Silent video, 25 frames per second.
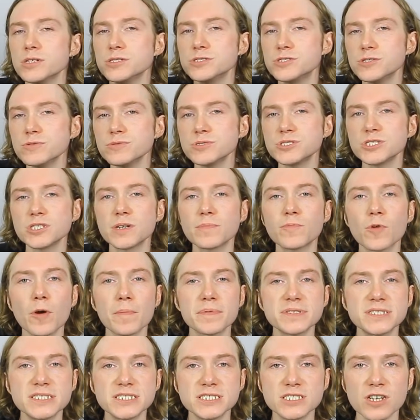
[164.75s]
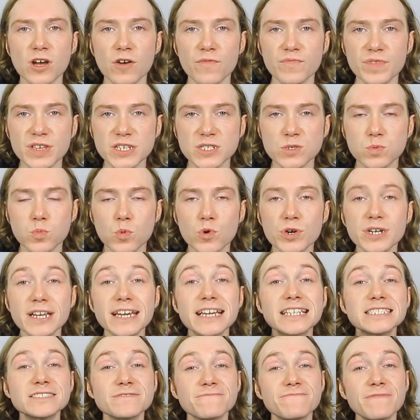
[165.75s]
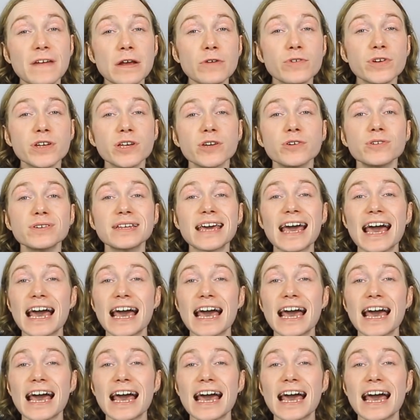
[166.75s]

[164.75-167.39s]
Due to the properties of this wood, it's very good